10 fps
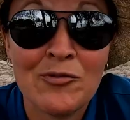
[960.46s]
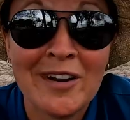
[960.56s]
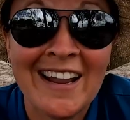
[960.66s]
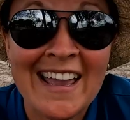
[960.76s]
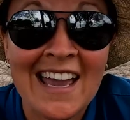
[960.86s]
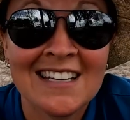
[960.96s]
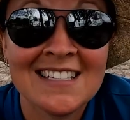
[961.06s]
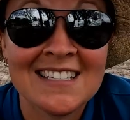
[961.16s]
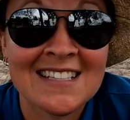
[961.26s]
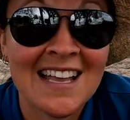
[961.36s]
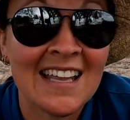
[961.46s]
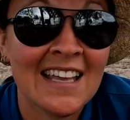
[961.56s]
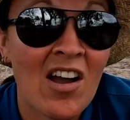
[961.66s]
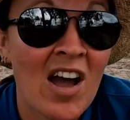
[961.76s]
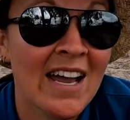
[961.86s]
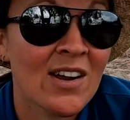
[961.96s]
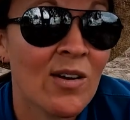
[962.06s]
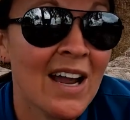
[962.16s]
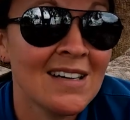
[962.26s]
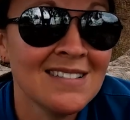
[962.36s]
I've relocated to slightly higher
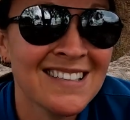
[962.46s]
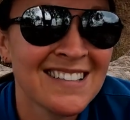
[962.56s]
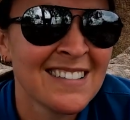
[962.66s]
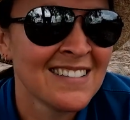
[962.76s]
ground,